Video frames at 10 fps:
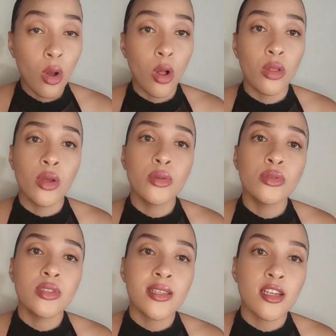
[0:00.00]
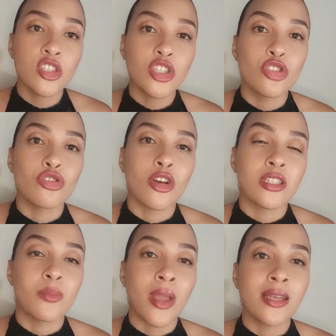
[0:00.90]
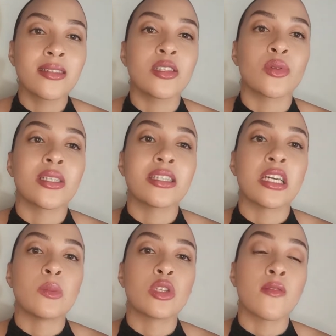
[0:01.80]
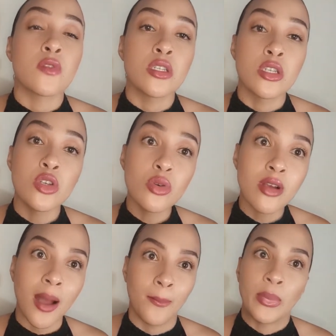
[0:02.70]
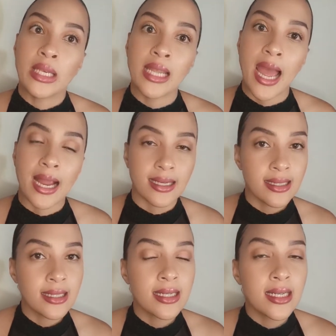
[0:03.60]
although such is not mandatory in terms of the new Company Act.